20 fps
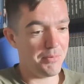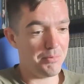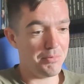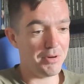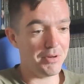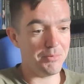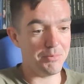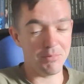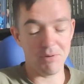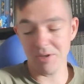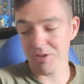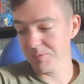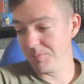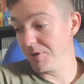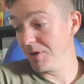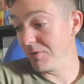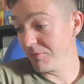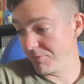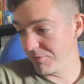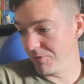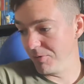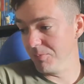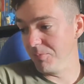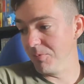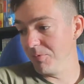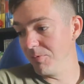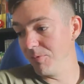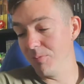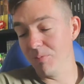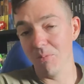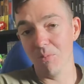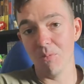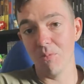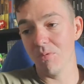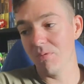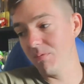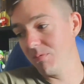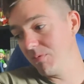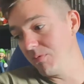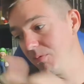brings me on from
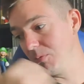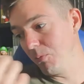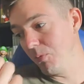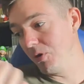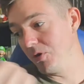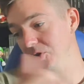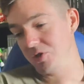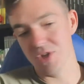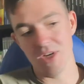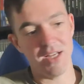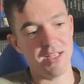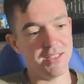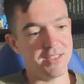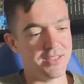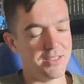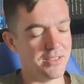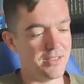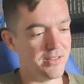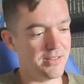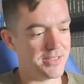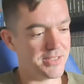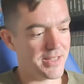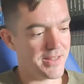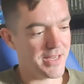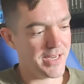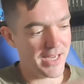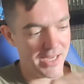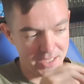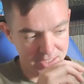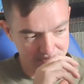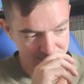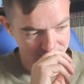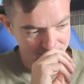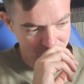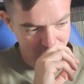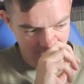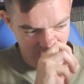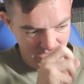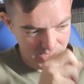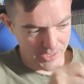one gen to the next.
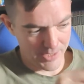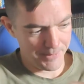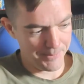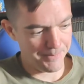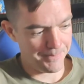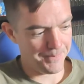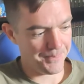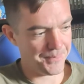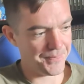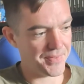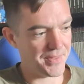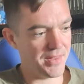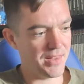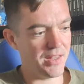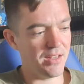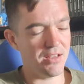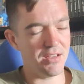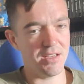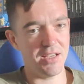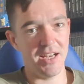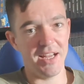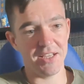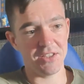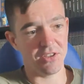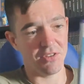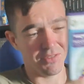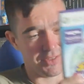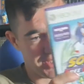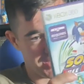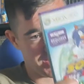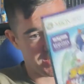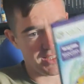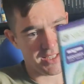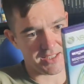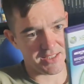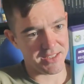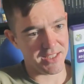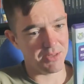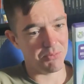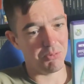Kinect, obviously, like
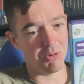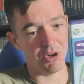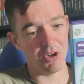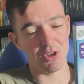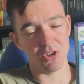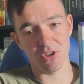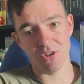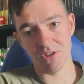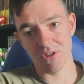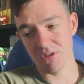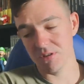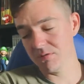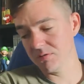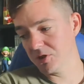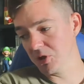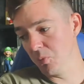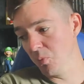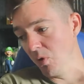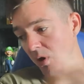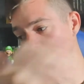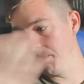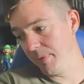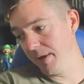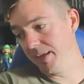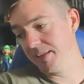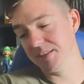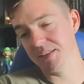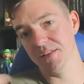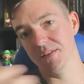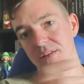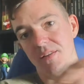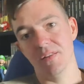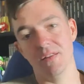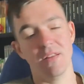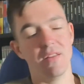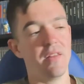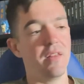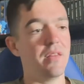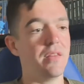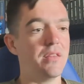I said, works somewhat better than
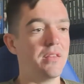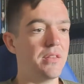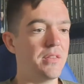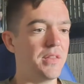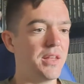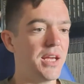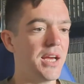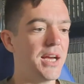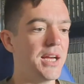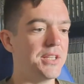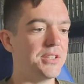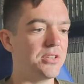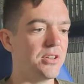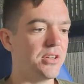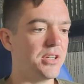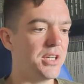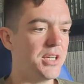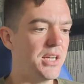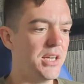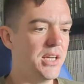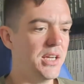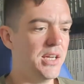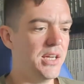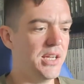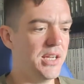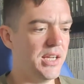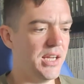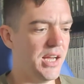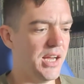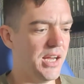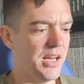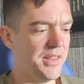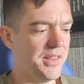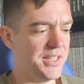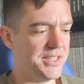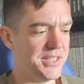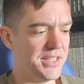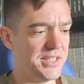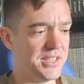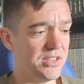the iToy.
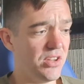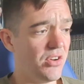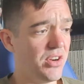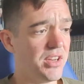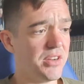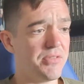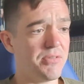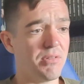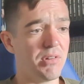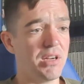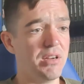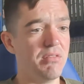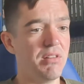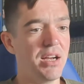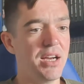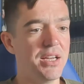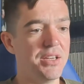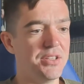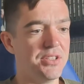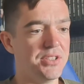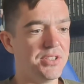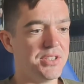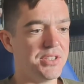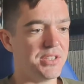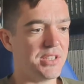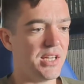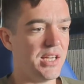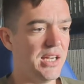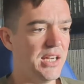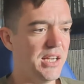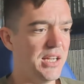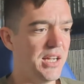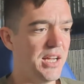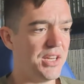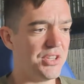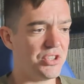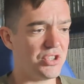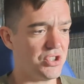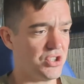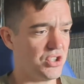This is Sonic Free Riders. I
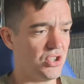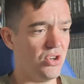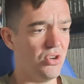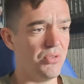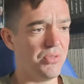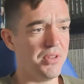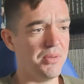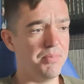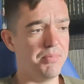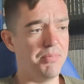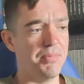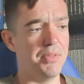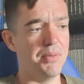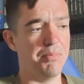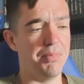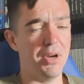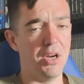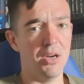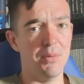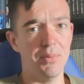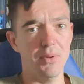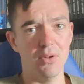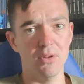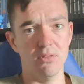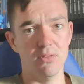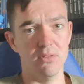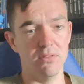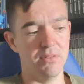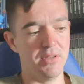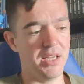just saw the purple